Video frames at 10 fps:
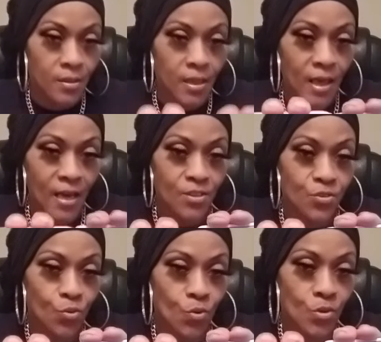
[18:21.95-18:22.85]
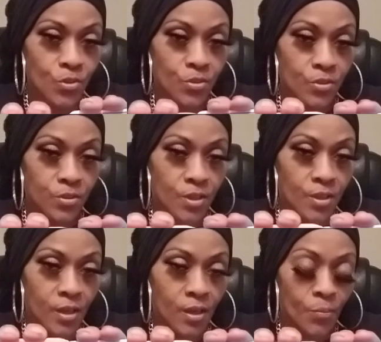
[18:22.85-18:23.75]
The Knight of Swords to
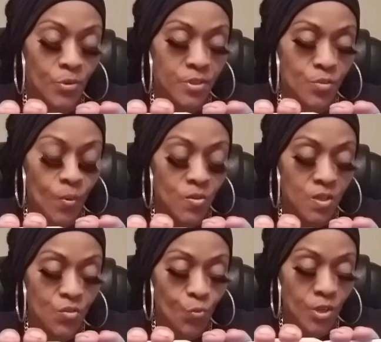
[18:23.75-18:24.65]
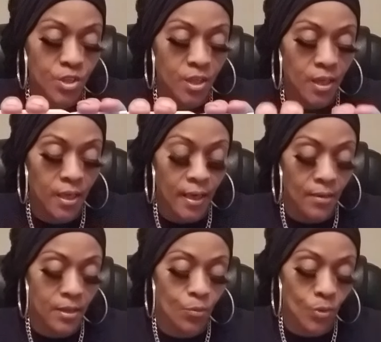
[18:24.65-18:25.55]
the Empress. This person is rushing in
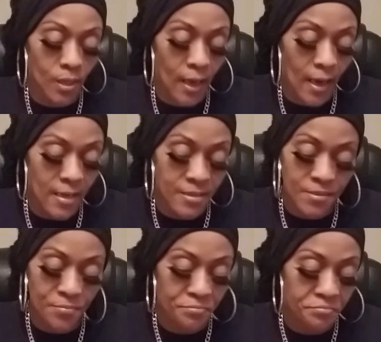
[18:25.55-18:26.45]
now. They realize